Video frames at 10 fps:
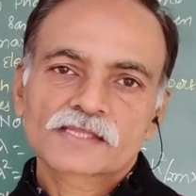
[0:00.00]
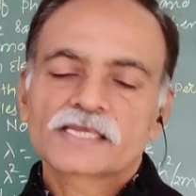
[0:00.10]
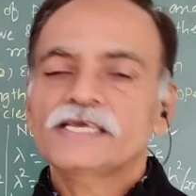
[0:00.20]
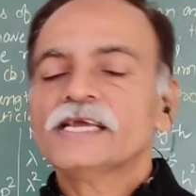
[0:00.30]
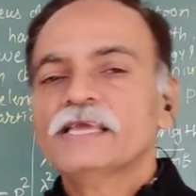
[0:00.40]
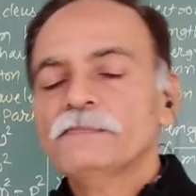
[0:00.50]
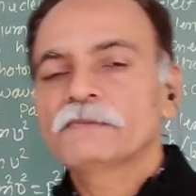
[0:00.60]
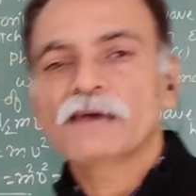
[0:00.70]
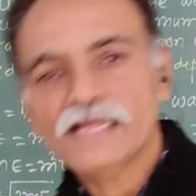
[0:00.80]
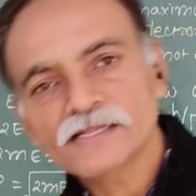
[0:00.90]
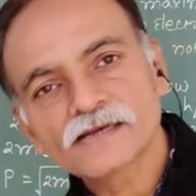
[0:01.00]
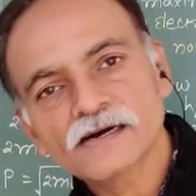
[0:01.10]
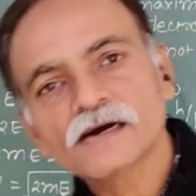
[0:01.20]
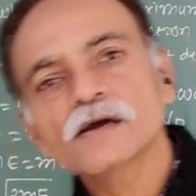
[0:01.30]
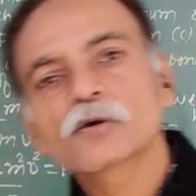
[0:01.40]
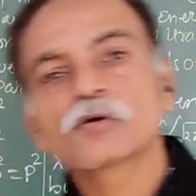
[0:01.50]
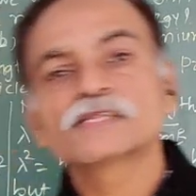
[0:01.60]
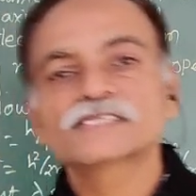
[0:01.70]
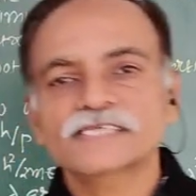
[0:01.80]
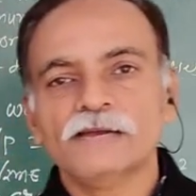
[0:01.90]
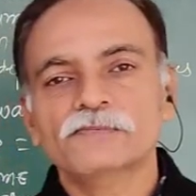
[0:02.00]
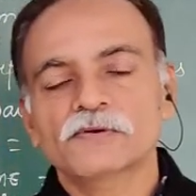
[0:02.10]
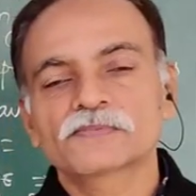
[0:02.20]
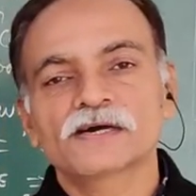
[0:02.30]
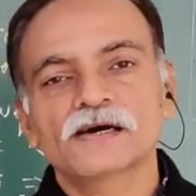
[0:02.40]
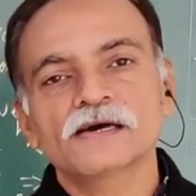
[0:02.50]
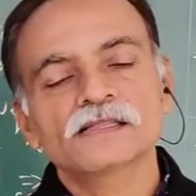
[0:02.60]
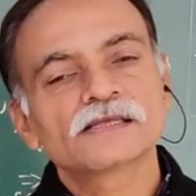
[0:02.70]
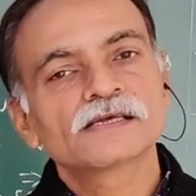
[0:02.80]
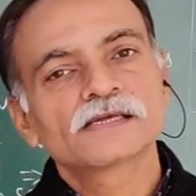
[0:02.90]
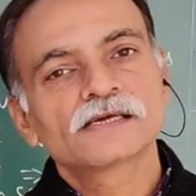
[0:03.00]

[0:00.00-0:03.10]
Here keep in mind the concept of the